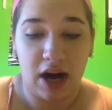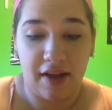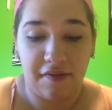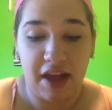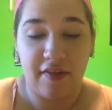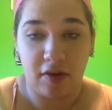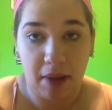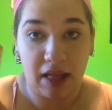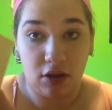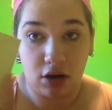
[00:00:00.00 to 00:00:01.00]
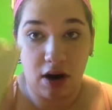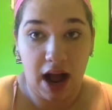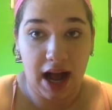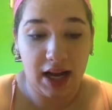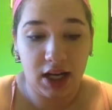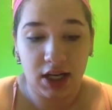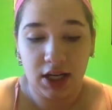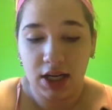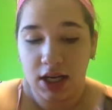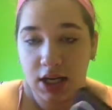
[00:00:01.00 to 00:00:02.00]
I favor my Lorac
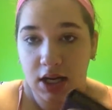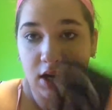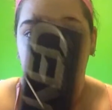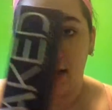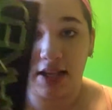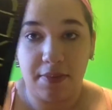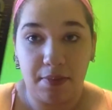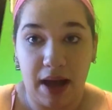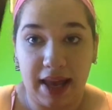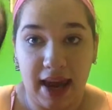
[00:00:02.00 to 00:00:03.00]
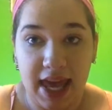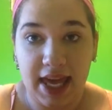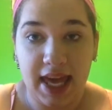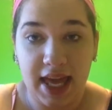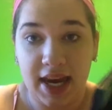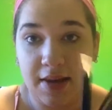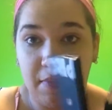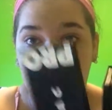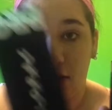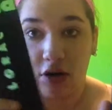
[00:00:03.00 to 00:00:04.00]
Unzip, my Naked,
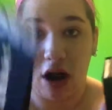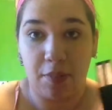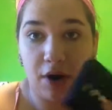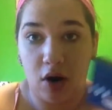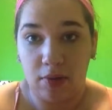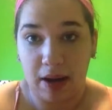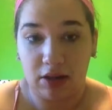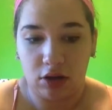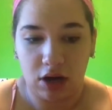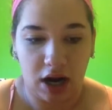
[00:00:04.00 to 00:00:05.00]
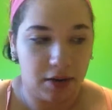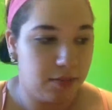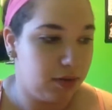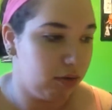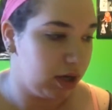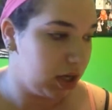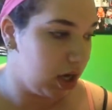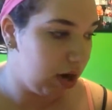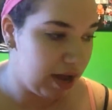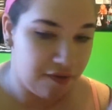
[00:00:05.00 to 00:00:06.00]
my Lorac Pro, and my Lorac Pro to Go.
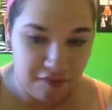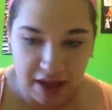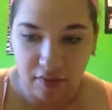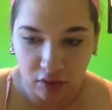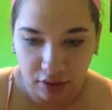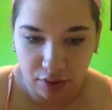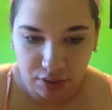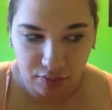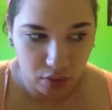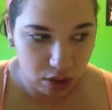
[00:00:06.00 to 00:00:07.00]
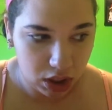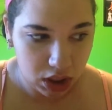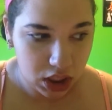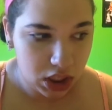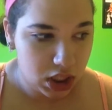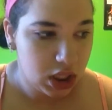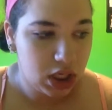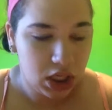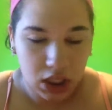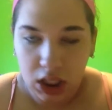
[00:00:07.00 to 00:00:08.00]
I favor those 4.
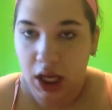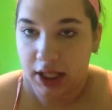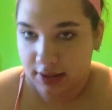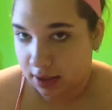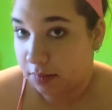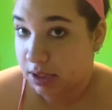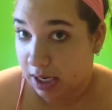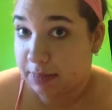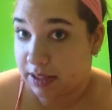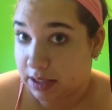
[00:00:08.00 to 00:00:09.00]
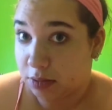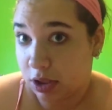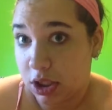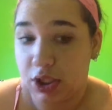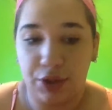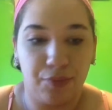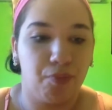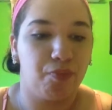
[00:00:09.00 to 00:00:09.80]
And sometimes this one too.